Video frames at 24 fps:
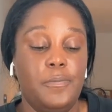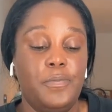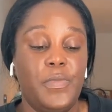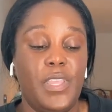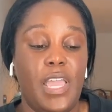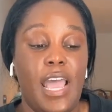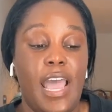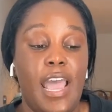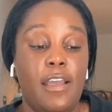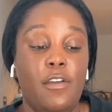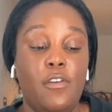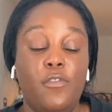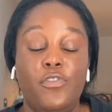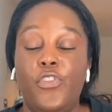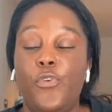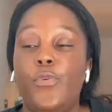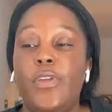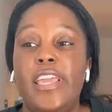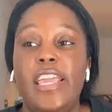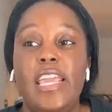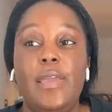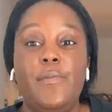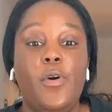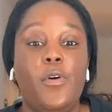I, through
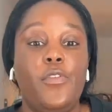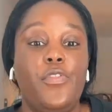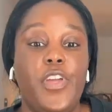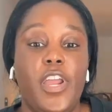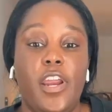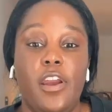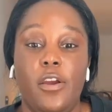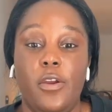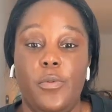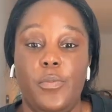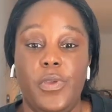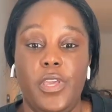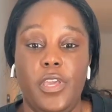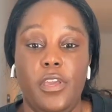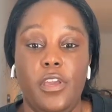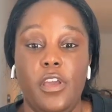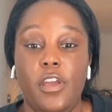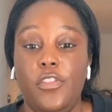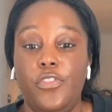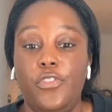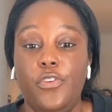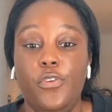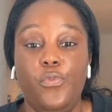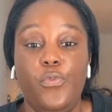chemotherapy,
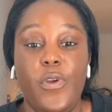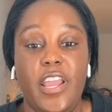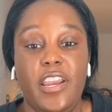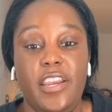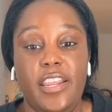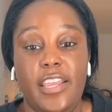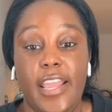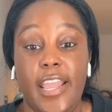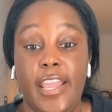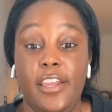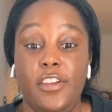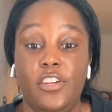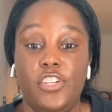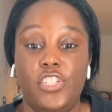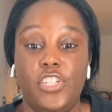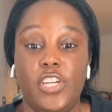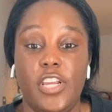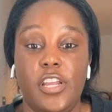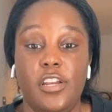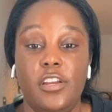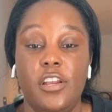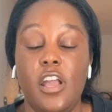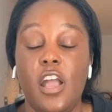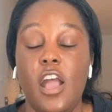through
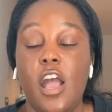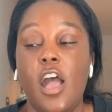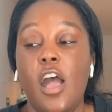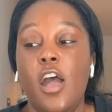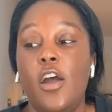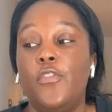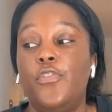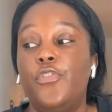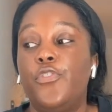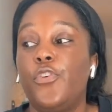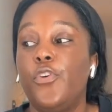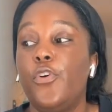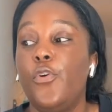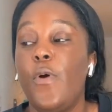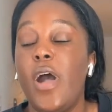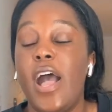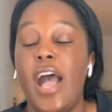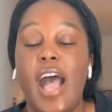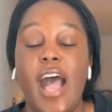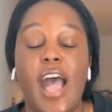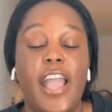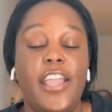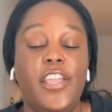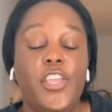radiation, through a
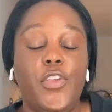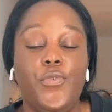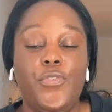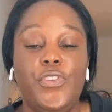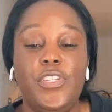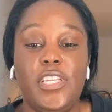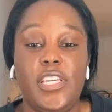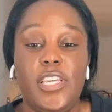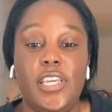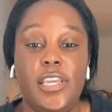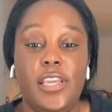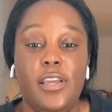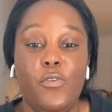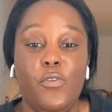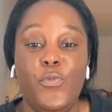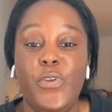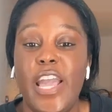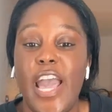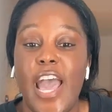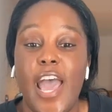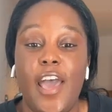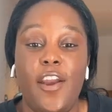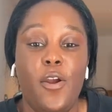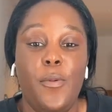IUD, we
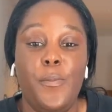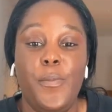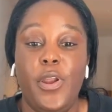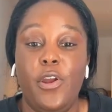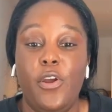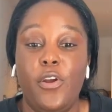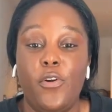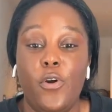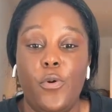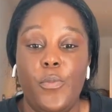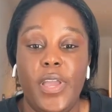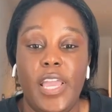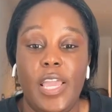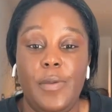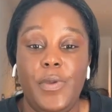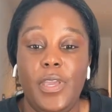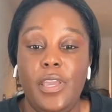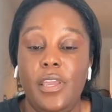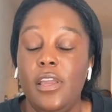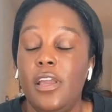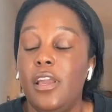had our miracle baby.